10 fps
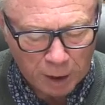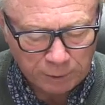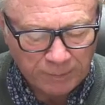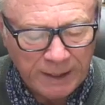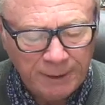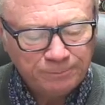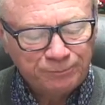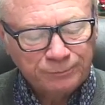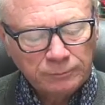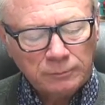pardon me,
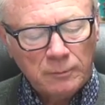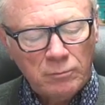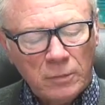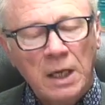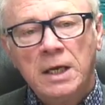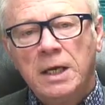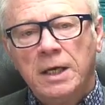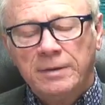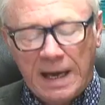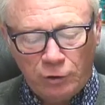
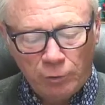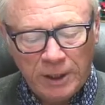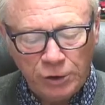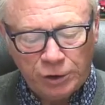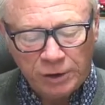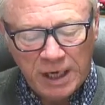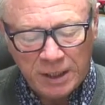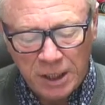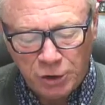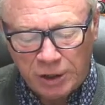that Domitian
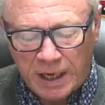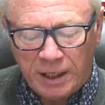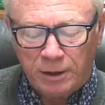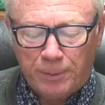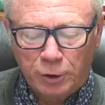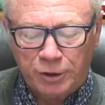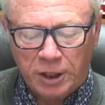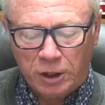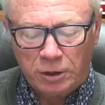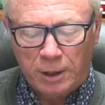initiated a,
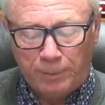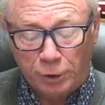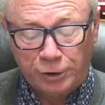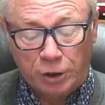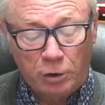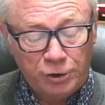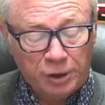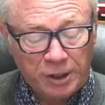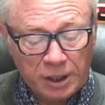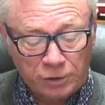persecu a
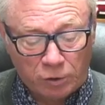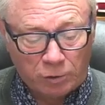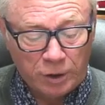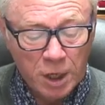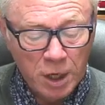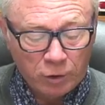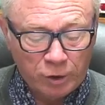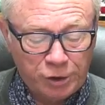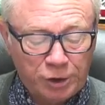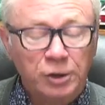persecution against
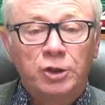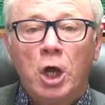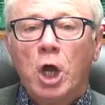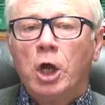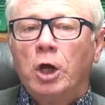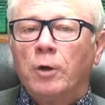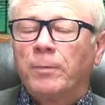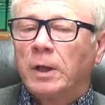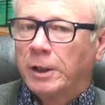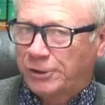Christians.
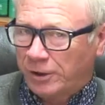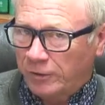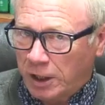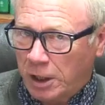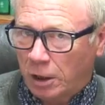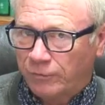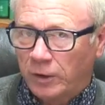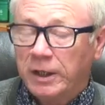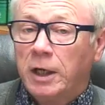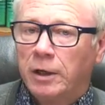Listen very carefully.